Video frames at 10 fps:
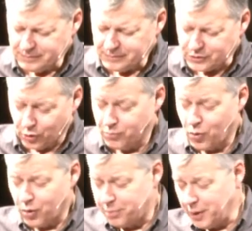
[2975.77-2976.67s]
so
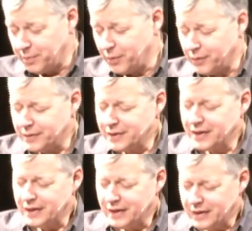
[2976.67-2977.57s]
more people
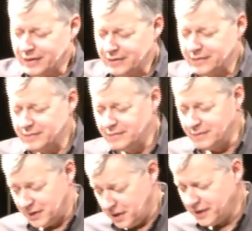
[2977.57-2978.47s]

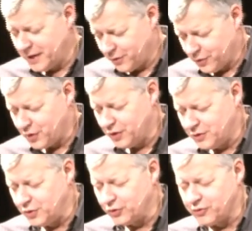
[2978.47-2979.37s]
can hear the good
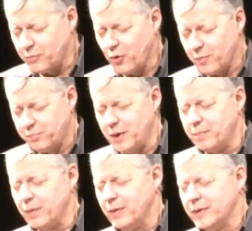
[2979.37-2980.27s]
news and more
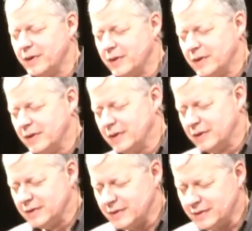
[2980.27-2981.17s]
people
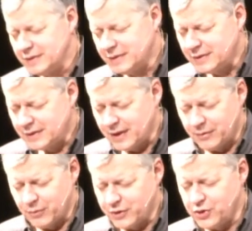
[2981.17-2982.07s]

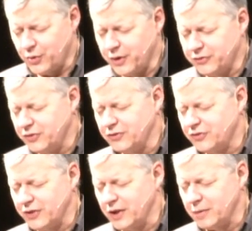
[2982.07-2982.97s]
can rejoice and
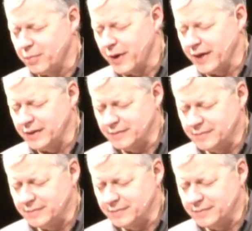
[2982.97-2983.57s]
celebrate